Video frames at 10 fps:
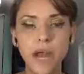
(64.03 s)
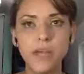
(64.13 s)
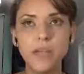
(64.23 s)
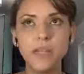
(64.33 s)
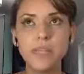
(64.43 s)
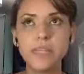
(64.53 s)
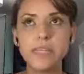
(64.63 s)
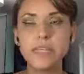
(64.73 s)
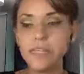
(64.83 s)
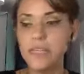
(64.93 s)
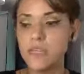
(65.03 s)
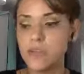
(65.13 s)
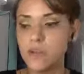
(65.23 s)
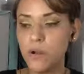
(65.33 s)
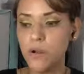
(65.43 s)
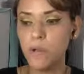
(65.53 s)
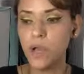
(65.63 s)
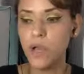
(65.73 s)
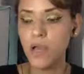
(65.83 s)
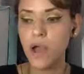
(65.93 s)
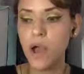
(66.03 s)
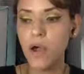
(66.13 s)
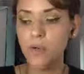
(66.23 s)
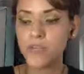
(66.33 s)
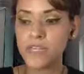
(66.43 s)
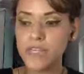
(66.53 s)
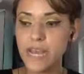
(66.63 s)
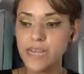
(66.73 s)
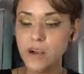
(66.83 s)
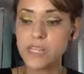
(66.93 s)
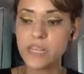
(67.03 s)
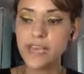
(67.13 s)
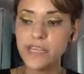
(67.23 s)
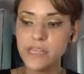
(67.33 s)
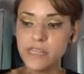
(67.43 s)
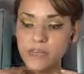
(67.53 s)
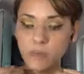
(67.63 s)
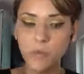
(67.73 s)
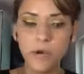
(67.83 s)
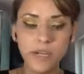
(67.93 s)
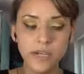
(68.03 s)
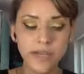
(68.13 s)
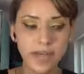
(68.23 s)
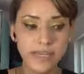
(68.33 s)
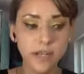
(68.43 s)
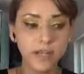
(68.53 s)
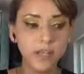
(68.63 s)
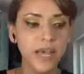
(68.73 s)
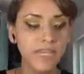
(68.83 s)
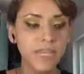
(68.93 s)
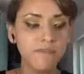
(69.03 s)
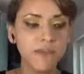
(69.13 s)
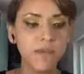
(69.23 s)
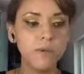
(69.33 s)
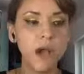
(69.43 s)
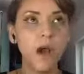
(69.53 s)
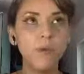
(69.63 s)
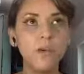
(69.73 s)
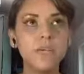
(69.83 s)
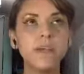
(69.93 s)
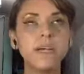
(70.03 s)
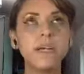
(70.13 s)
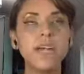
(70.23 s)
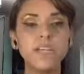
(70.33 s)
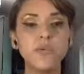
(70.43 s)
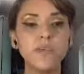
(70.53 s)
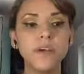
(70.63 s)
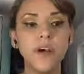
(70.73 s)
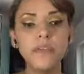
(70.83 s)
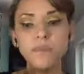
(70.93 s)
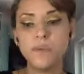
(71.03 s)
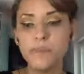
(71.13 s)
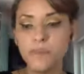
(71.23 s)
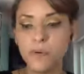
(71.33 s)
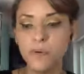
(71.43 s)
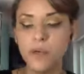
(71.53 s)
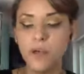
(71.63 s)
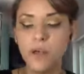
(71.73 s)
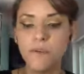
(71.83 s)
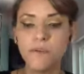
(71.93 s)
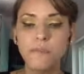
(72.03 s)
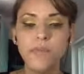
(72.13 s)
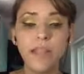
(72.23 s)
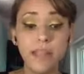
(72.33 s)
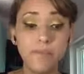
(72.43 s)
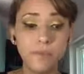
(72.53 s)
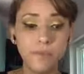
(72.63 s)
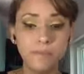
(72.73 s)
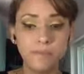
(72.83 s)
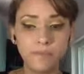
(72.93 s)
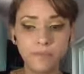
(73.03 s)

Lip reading: to kind of like see, how our psyches work as a collective and how we can connect with other people from that level.